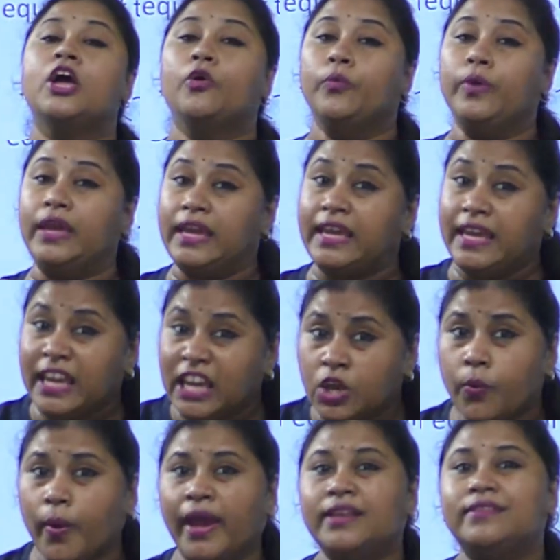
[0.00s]
we
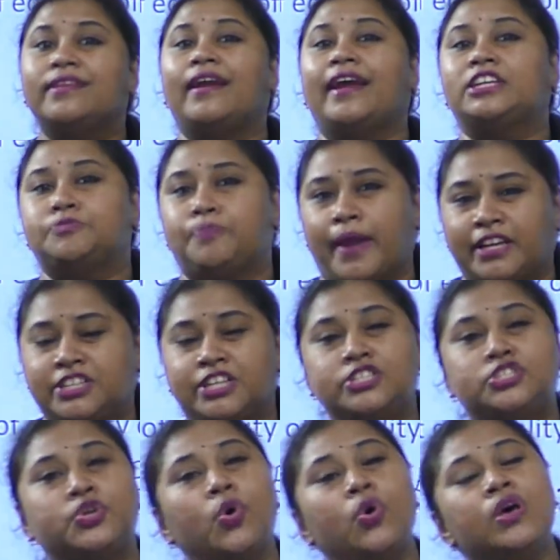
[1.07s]
equate their
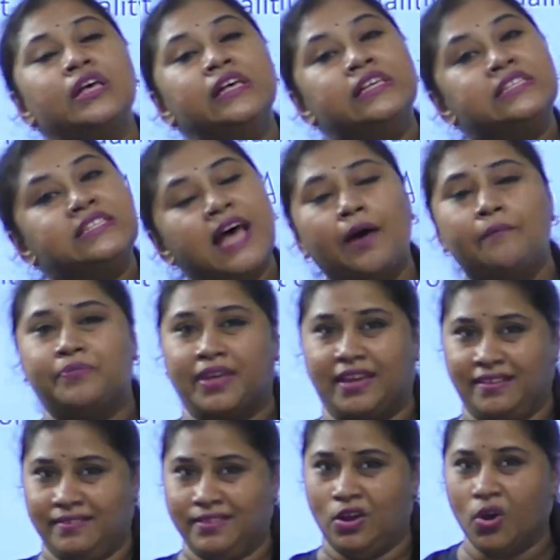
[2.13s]
expressions to
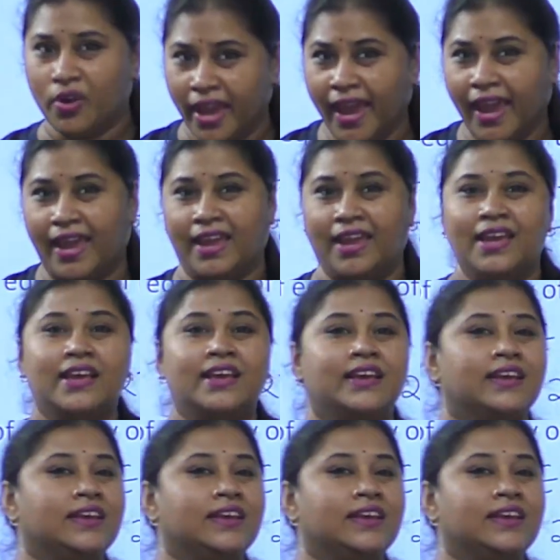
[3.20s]
something, okay?